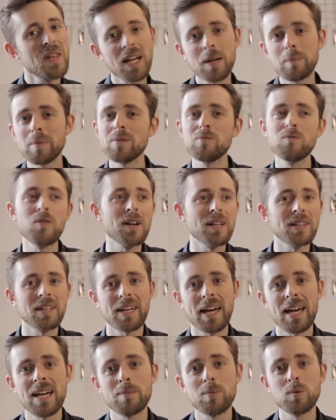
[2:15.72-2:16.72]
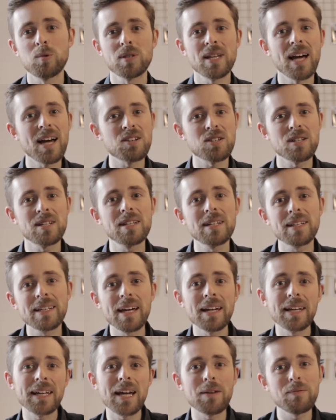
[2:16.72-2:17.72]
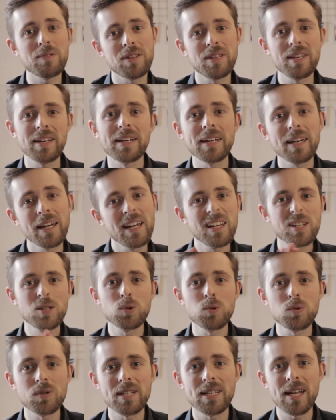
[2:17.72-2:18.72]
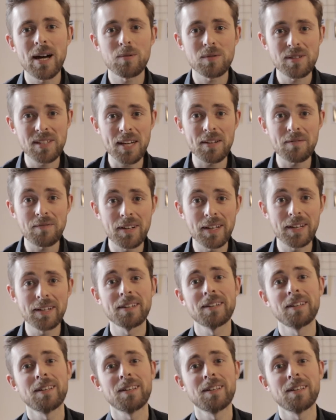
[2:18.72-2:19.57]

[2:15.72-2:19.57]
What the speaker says: They're gonna be running the cables, actually getting everything sorted out safely.